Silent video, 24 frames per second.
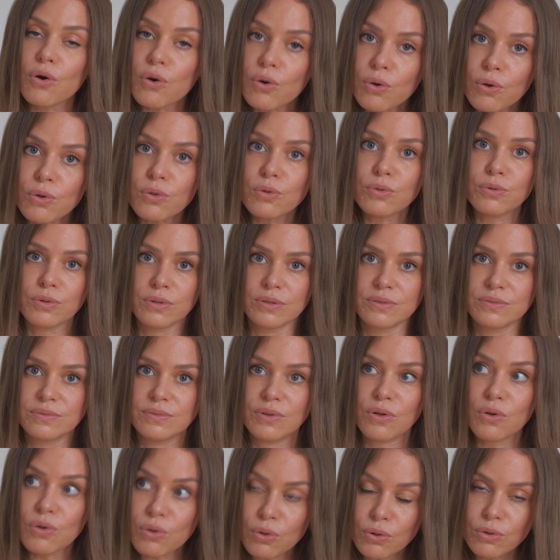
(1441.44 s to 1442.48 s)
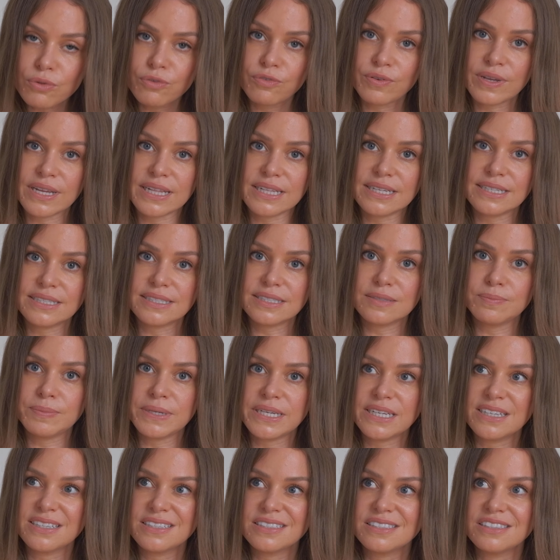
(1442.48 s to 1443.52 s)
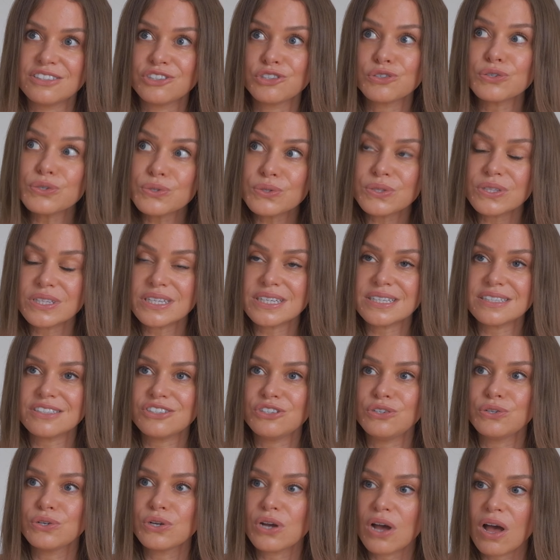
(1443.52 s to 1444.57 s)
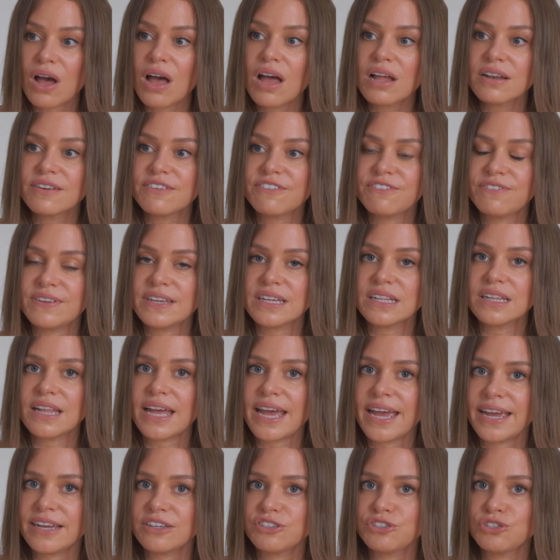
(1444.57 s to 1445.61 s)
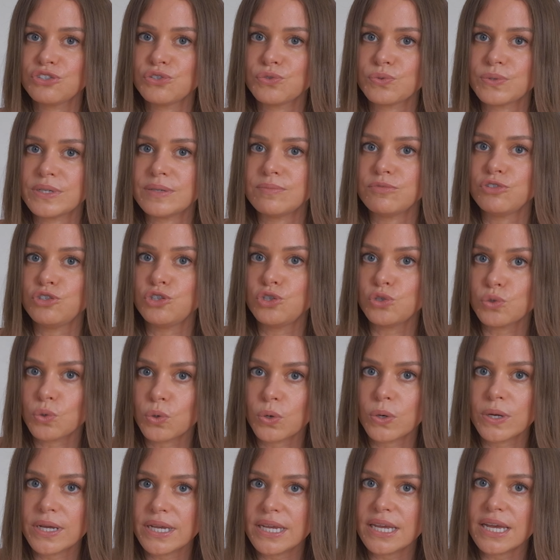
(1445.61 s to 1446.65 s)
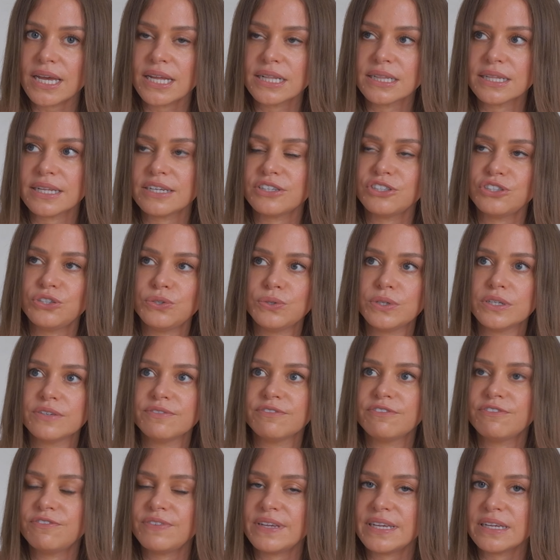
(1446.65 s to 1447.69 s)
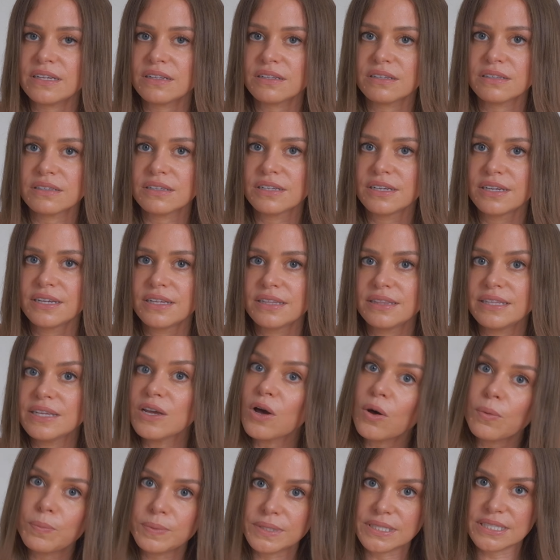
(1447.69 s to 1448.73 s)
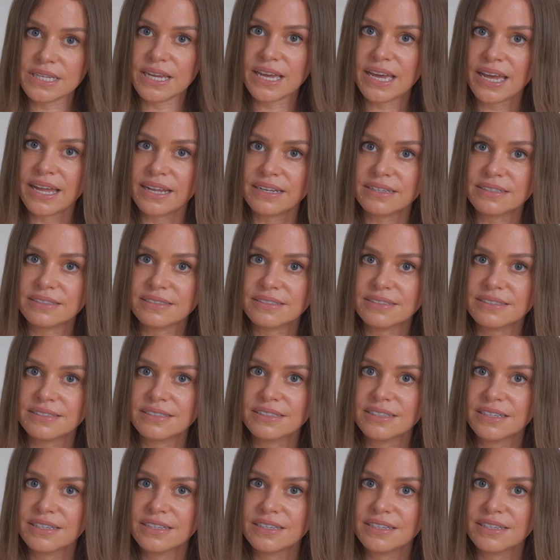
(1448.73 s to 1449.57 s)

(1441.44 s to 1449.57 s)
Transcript: all all feelings because the truth is you can't feel extreme joy unless you can feel the opposite end